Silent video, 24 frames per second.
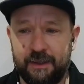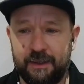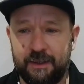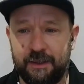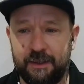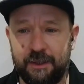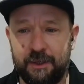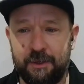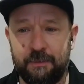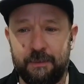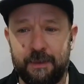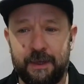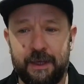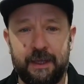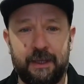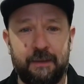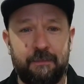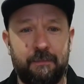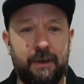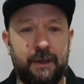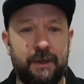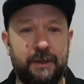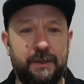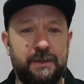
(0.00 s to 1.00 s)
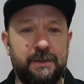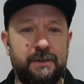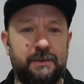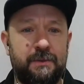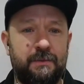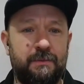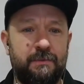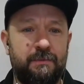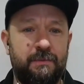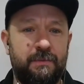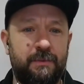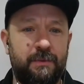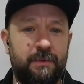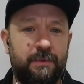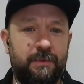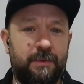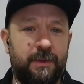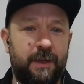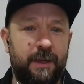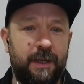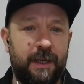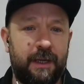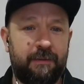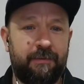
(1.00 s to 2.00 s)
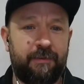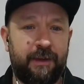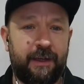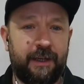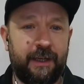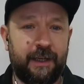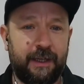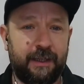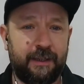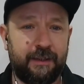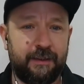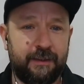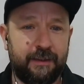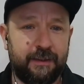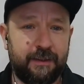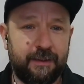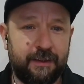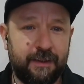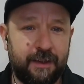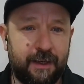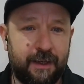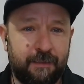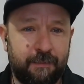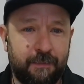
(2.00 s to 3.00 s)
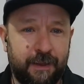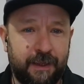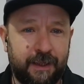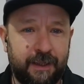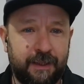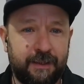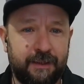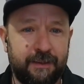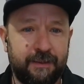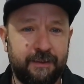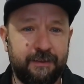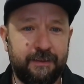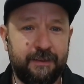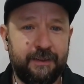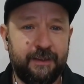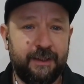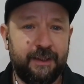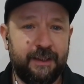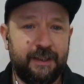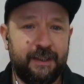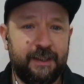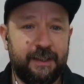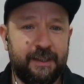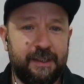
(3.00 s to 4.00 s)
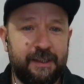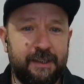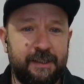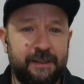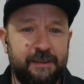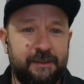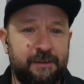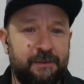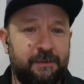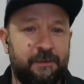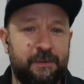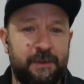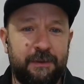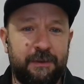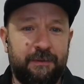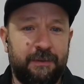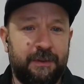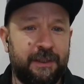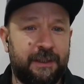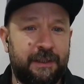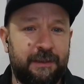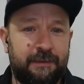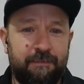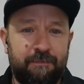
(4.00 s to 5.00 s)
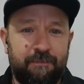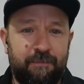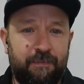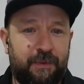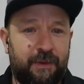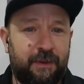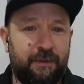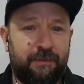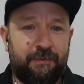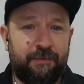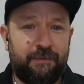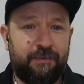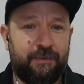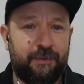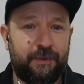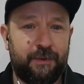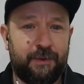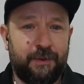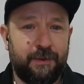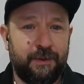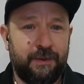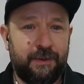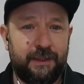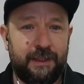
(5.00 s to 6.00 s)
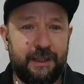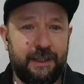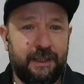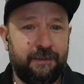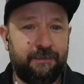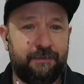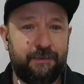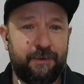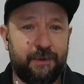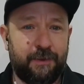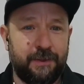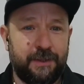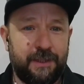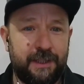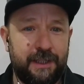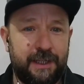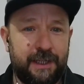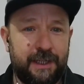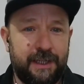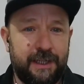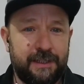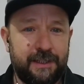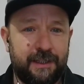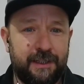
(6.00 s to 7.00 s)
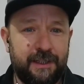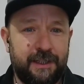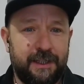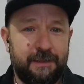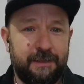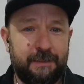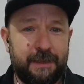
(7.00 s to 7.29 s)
you better than most will know that feeling. I mean, what have you got? Nearly 40 years under your